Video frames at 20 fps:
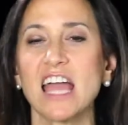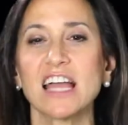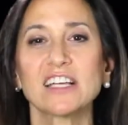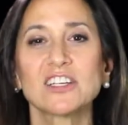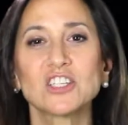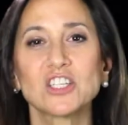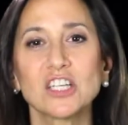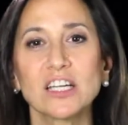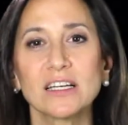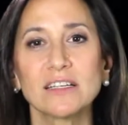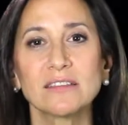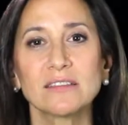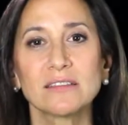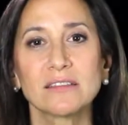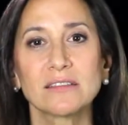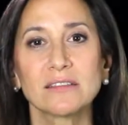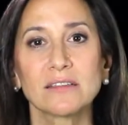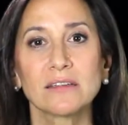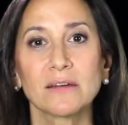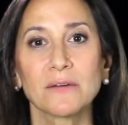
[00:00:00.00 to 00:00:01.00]
anxious,
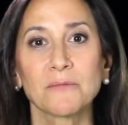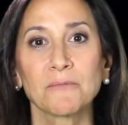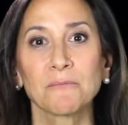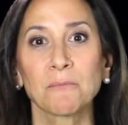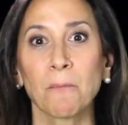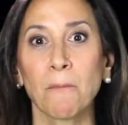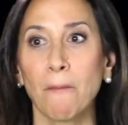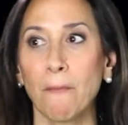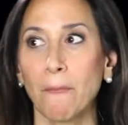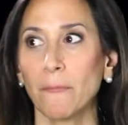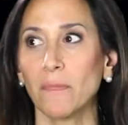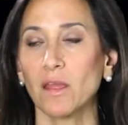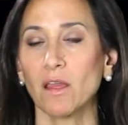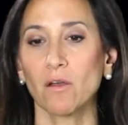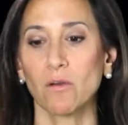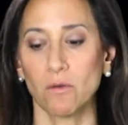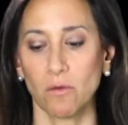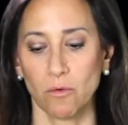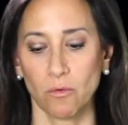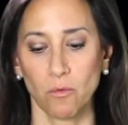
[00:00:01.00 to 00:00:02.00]

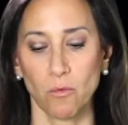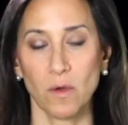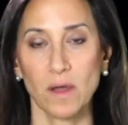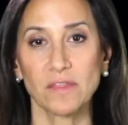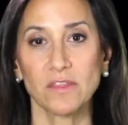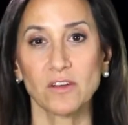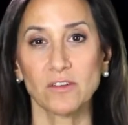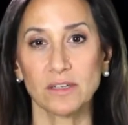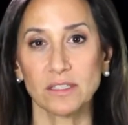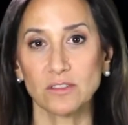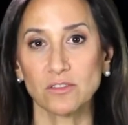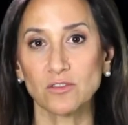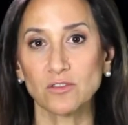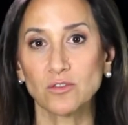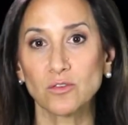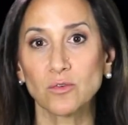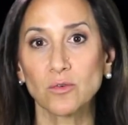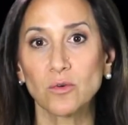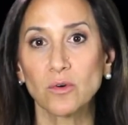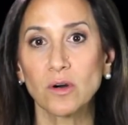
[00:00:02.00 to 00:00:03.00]
when they're in
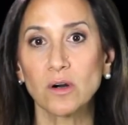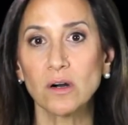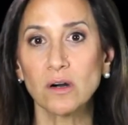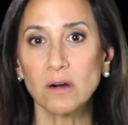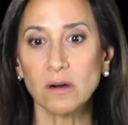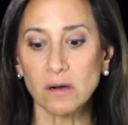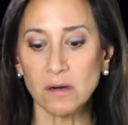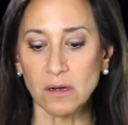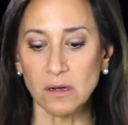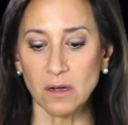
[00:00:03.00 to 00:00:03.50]
school,